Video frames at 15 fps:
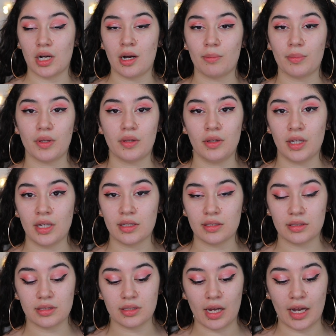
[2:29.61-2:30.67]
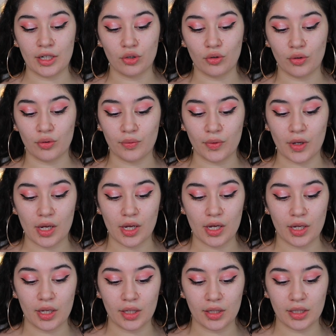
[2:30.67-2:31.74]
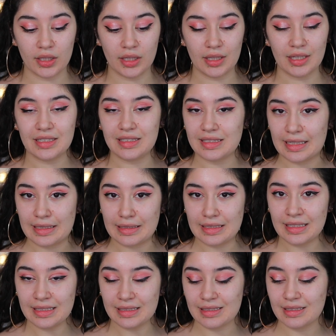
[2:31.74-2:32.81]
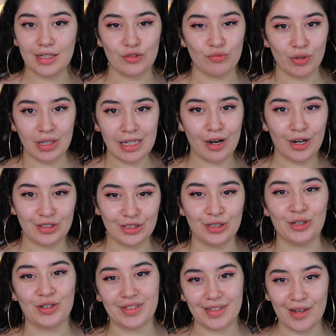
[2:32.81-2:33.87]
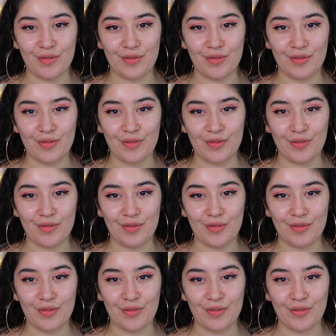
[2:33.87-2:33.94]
up this kind of uh, skin tint. It's really hard to not say